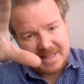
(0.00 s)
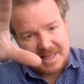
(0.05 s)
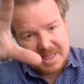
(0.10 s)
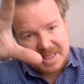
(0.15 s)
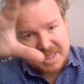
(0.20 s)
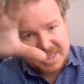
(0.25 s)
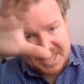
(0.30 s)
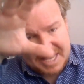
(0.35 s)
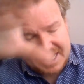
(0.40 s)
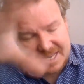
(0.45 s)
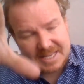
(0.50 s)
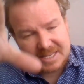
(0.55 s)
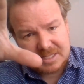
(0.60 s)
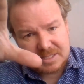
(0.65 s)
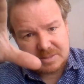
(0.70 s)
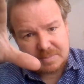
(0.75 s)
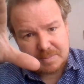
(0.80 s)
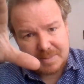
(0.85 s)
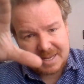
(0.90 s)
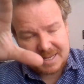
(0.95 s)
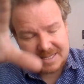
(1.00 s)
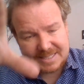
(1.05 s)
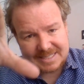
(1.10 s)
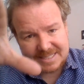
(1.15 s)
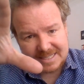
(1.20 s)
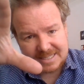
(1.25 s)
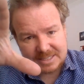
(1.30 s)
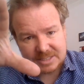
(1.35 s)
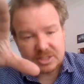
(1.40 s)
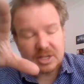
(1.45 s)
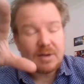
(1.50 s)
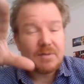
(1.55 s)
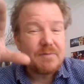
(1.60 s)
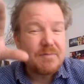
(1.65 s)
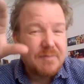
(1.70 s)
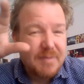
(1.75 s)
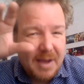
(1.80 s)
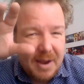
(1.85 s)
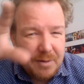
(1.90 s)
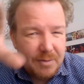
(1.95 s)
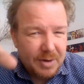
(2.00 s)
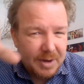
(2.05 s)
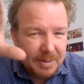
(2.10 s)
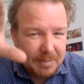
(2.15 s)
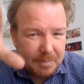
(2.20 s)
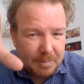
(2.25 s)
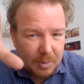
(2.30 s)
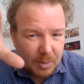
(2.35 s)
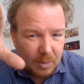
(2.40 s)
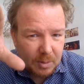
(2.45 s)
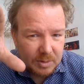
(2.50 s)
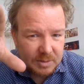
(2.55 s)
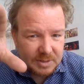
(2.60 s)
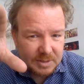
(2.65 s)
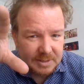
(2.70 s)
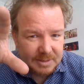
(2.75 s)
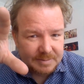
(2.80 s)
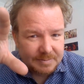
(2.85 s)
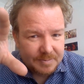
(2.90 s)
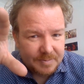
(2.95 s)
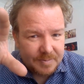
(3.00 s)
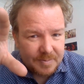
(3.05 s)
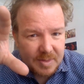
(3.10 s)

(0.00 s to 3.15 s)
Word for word: These meetings are very important.